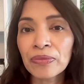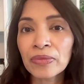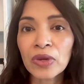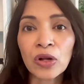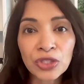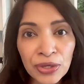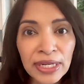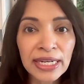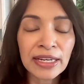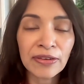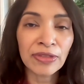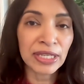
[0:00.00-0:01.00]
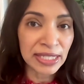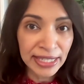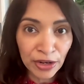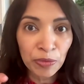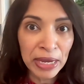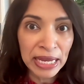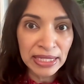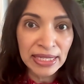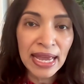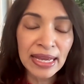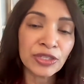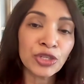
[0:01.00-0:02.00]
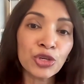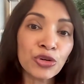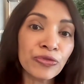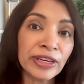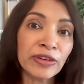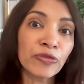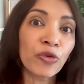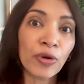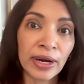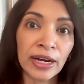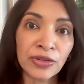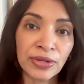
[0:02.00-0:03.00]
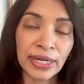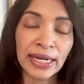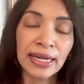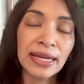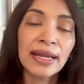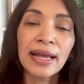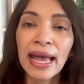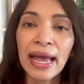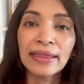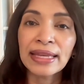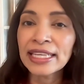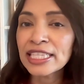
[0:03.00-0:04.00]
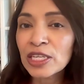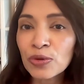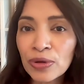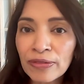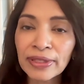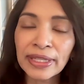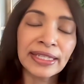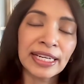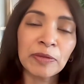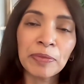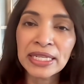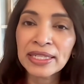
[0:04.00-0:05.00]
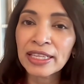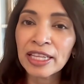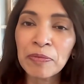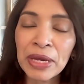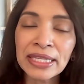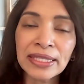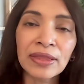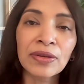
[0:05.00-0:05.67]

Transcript: alternative the sticker may say is UV 400. And that's equivalent. It basically means that